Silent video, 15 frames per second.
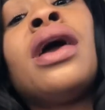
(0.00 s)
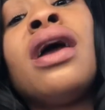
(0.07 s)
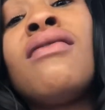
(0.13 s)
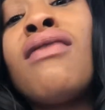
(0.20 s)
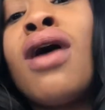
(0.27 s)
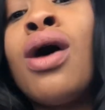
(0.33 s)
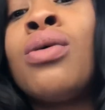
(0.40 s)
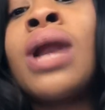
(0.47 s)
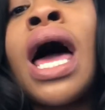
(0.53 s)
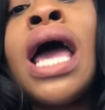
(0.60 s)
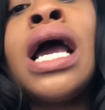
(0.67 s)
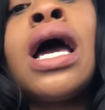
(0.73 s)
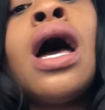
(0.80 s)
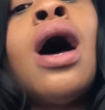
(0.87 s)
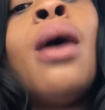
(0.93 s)
hero.
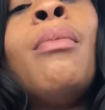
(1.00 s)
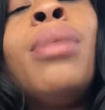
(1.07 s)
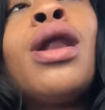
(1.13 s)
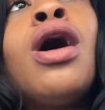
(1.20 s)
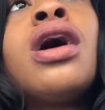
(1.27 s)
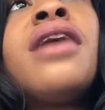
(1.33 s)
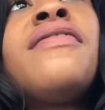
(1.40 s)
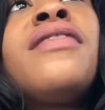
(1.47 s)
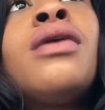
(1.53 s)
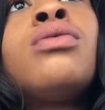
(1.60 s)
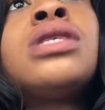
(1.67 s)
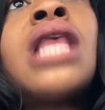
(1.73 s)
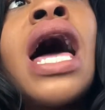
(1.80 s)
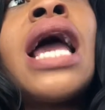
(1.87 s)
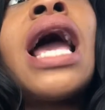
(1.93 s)
Like, Blanca
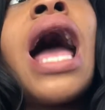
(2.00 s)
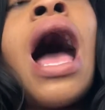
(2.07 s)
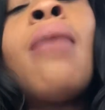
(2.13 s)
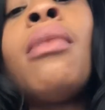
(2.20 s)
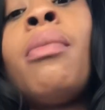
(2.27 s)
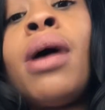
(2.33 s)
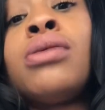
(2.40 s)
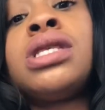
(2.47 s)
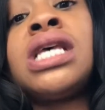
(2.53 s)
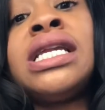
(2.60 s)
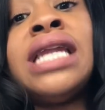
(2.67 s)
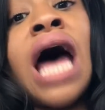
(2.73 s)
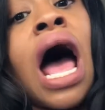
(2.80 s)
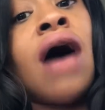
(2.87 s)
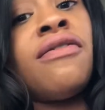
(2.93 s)
feels like, I'm about to
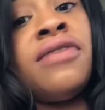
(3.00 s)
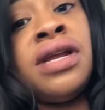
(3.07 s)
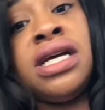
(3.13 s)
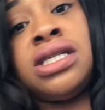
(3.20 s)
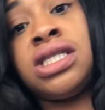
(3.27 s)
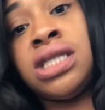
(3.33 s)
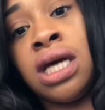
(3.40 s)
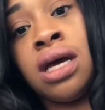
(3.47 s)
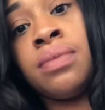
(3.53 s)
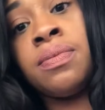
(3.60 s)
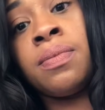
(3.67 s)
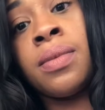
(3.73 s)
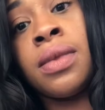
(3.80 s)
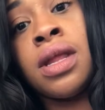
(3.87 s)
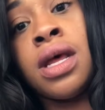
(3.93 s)
die for this shit.
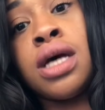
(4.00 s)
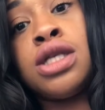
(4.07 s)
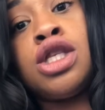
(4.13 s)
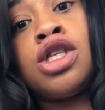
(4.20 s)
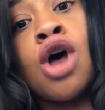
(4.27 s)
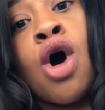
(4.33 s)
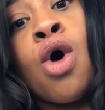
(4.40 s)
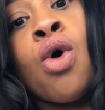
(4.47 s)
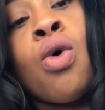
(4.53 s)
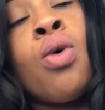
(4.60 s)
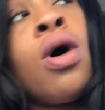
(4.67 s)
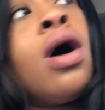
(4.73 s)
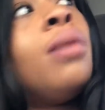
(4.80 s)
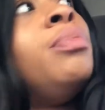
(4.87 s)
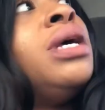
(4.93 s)
So
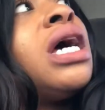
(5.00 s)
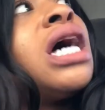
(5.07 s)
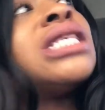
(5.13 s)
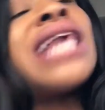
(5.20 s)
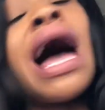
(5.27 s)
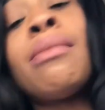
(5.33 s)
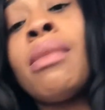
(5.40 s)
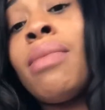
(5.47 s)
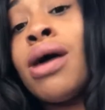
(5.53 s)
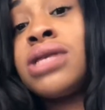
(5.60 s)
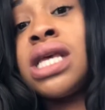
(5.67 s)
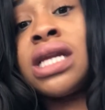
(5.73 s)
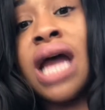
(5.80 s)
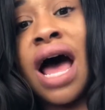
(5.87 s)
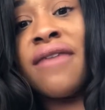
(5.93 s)
because I'm about
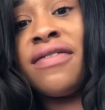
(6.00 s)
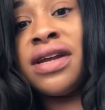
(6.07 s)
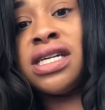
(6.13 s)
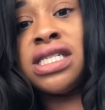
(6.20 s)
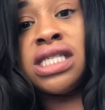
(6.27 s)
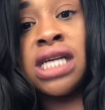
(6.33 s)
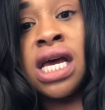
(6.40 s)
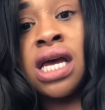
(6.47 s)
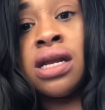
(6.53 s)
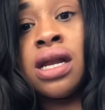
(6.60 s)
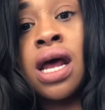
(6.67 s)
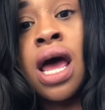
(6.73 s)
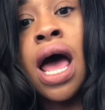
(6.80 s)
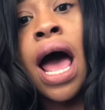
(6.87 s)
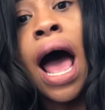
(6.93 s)
to die for this shit,
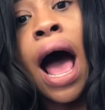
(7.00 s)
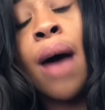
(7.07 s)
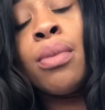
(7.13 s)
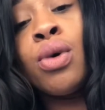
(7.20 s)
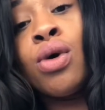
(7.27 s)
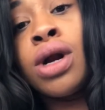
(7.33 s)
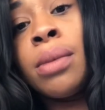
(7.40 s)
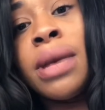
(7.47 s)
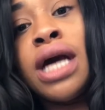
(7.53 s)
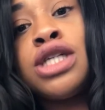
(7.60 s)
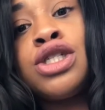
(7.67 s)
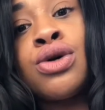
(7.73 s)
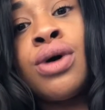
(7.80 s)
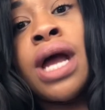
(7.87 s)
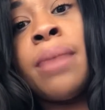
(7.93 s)
I'm going to make
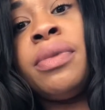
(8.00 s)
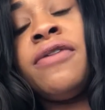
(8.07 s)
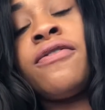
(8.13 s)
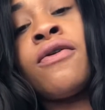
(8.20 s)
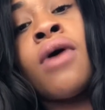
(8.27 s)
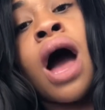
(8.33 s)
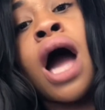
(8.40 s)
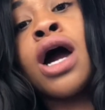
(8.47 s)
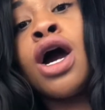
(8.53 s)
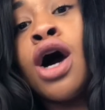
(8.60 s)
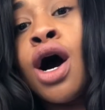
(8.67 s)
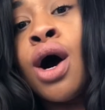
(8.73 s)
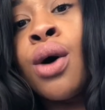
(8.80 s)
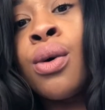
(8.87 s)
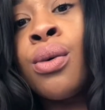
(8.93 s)
sure that before I
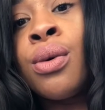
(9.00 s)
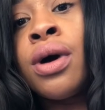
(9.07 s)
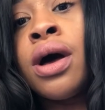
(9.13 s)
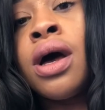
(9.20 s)
go,